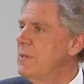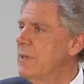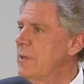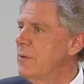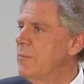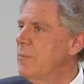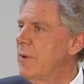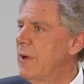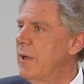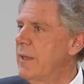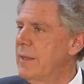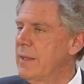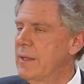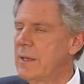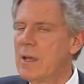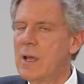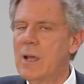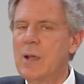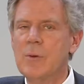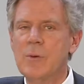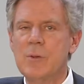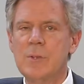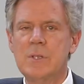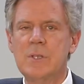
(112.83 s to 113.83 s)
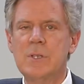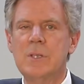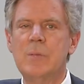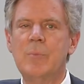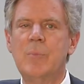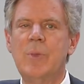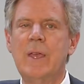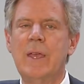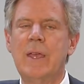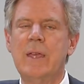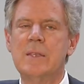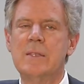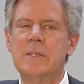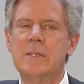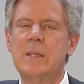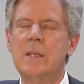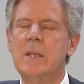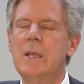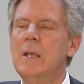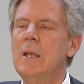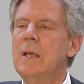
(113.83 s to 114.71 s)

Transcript: done by the Congress in the past,